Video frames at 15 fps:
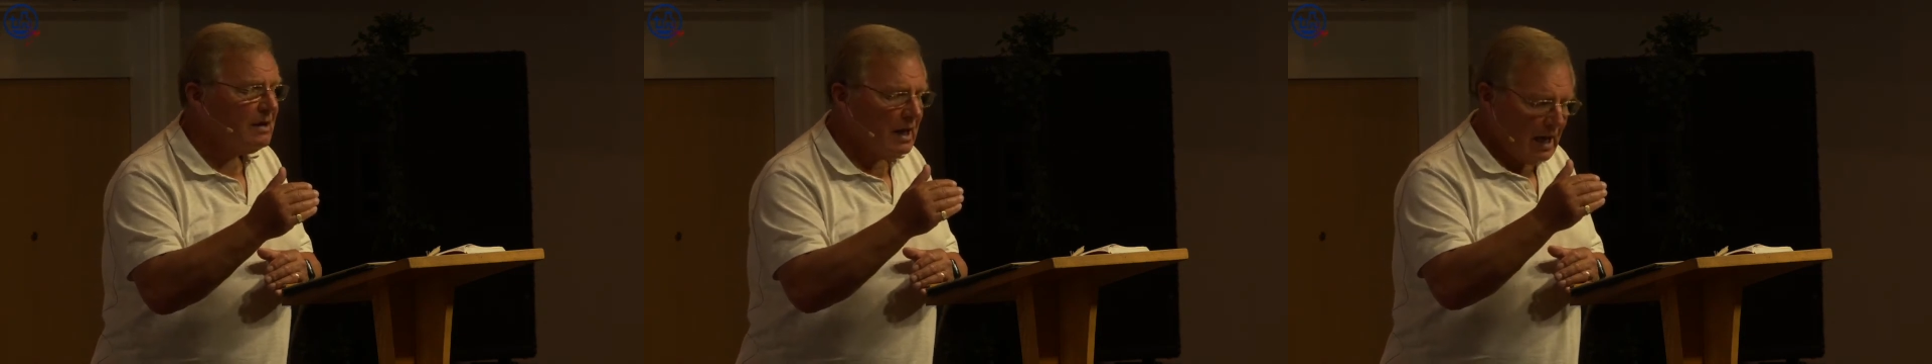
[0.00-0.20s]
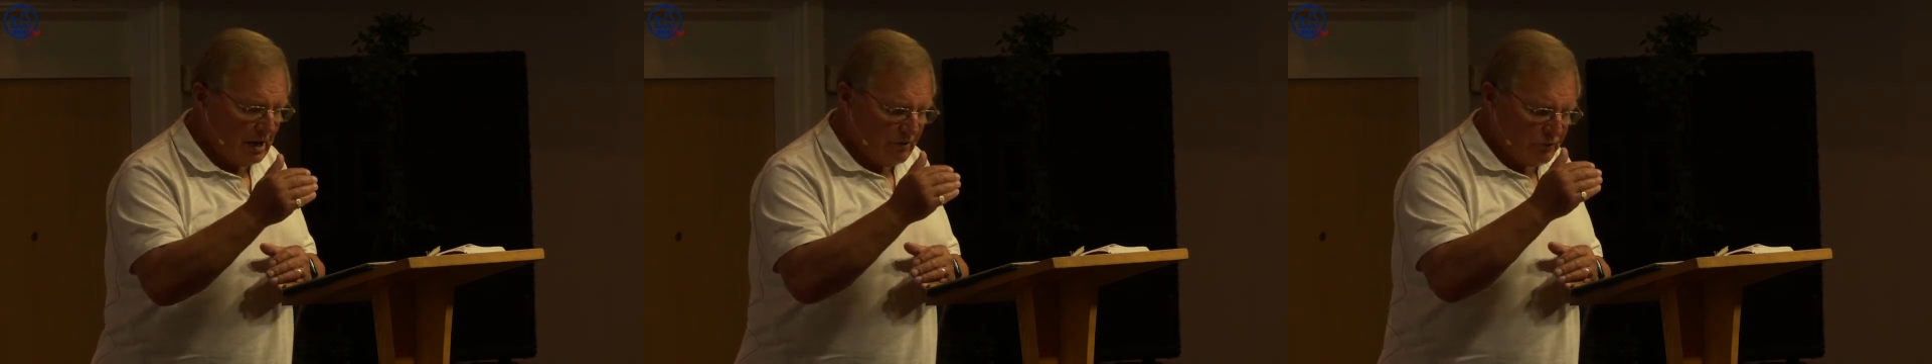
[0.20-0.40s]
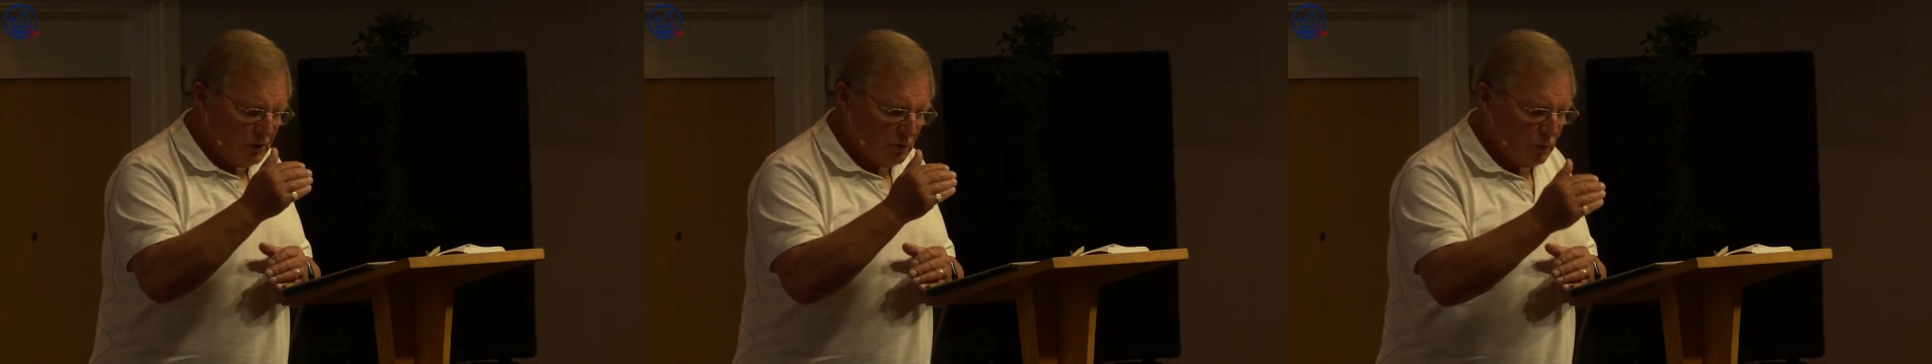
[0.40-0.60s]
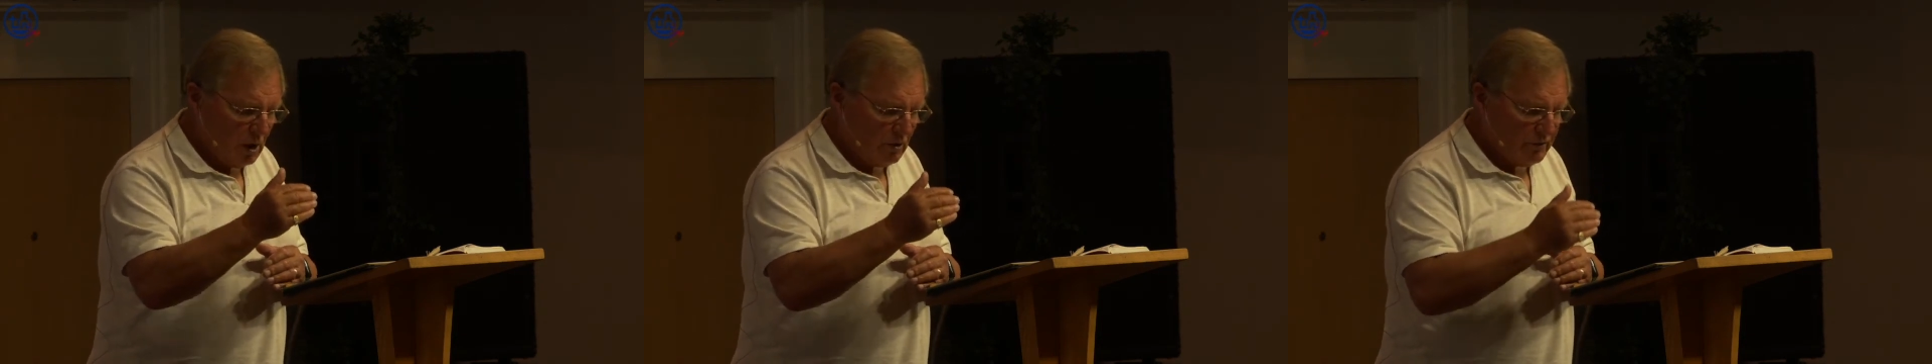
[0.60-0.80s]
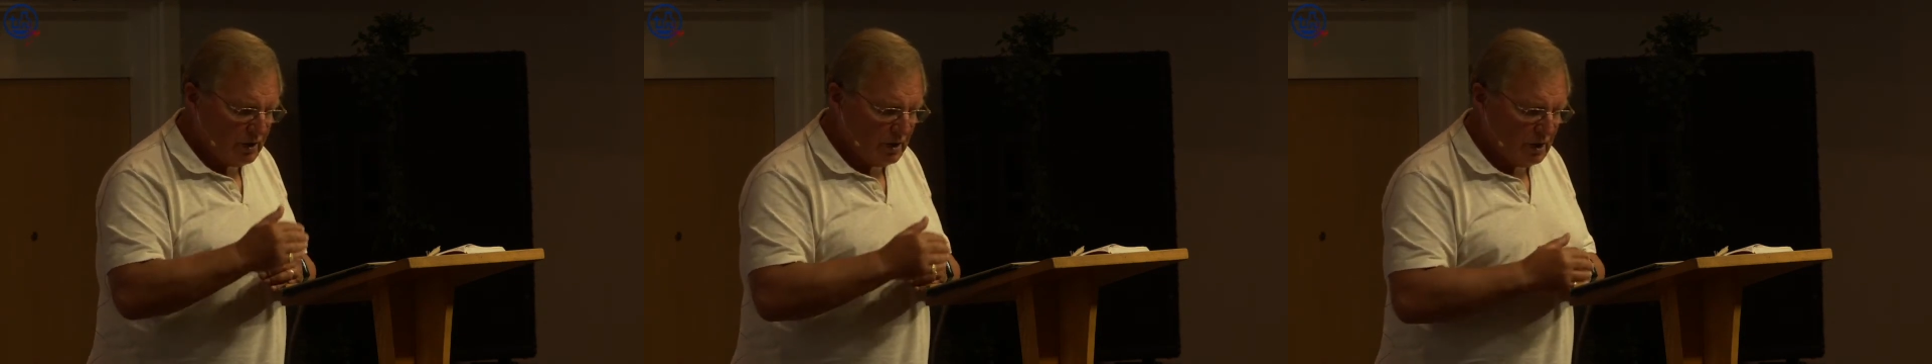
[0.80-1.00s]
every
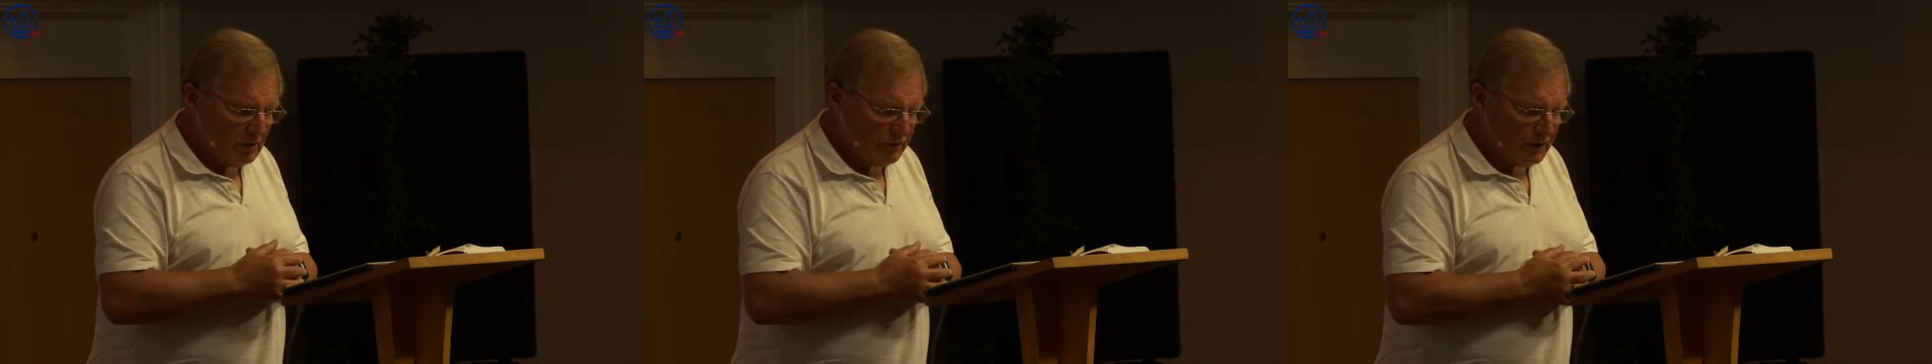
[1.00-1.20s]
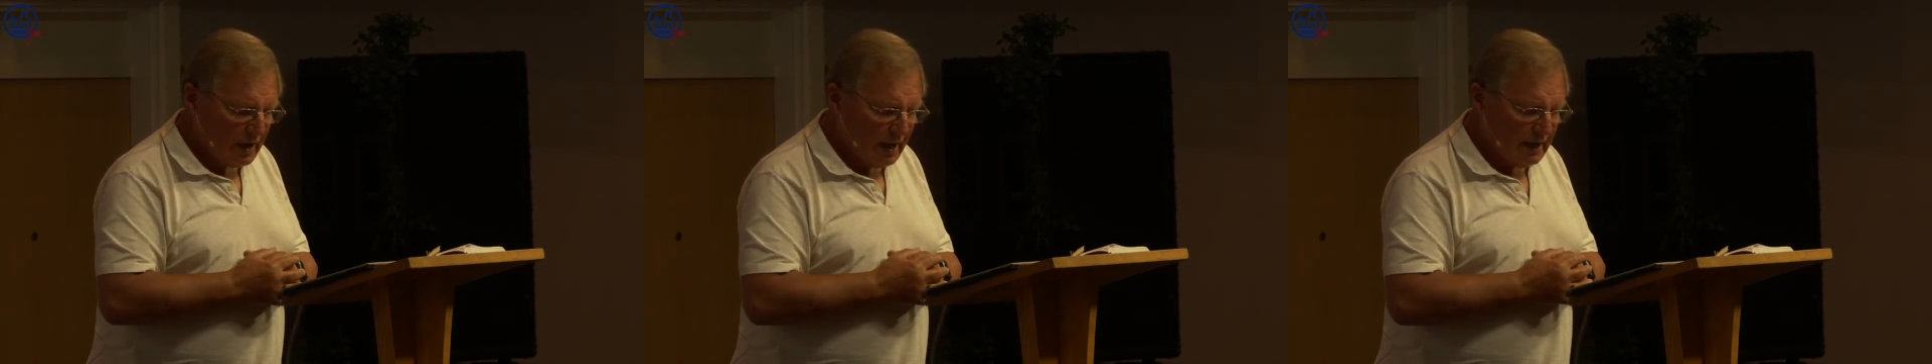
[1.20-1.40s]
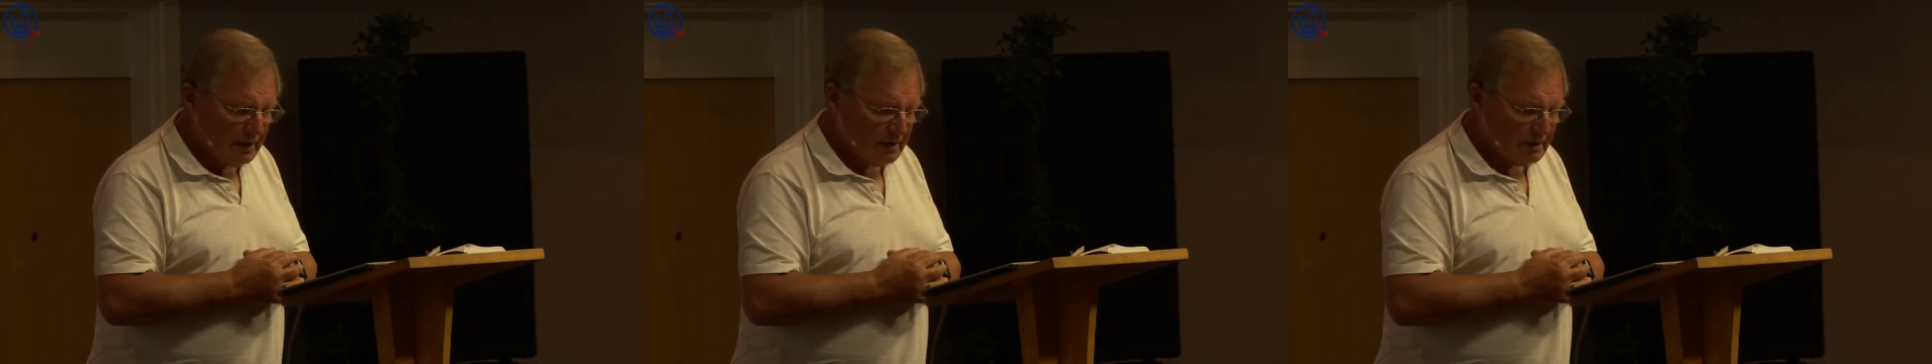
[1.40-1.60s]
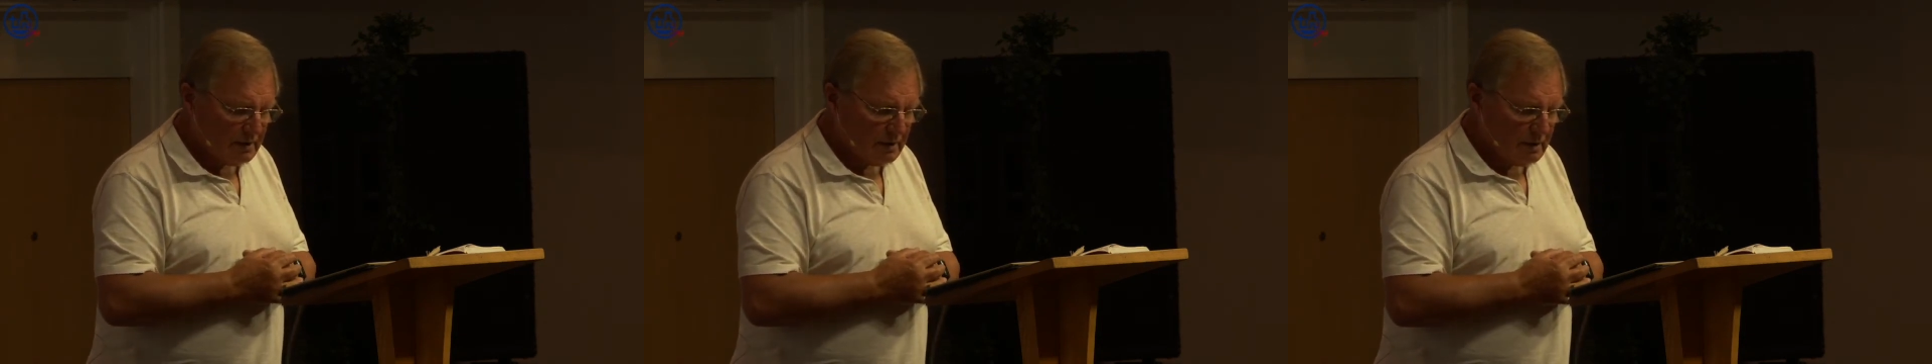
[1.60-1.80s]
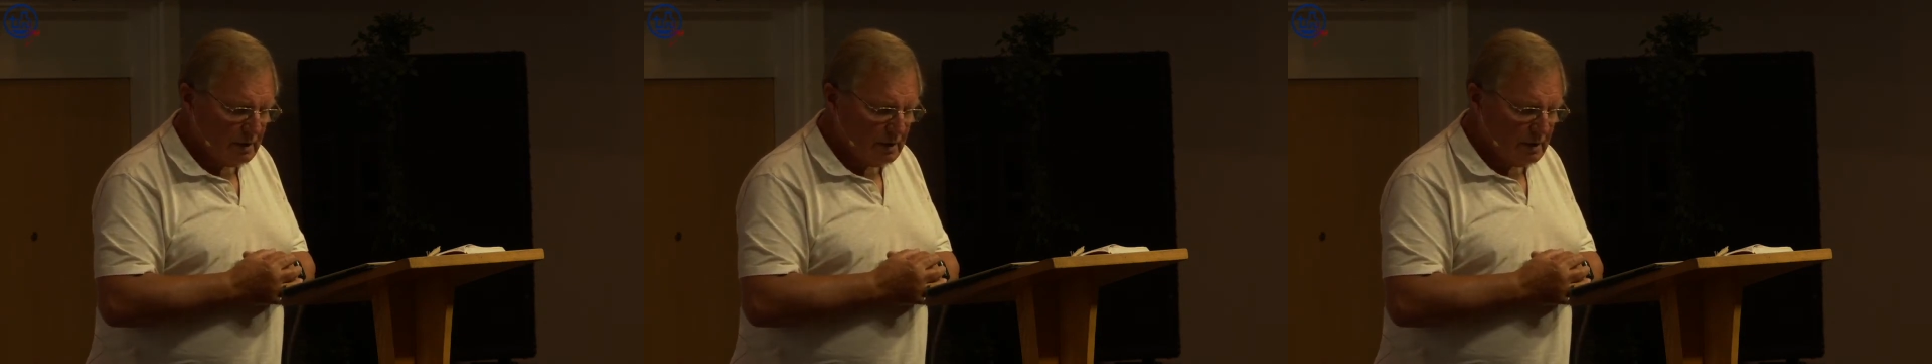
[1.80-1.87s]
warrior of Canaan,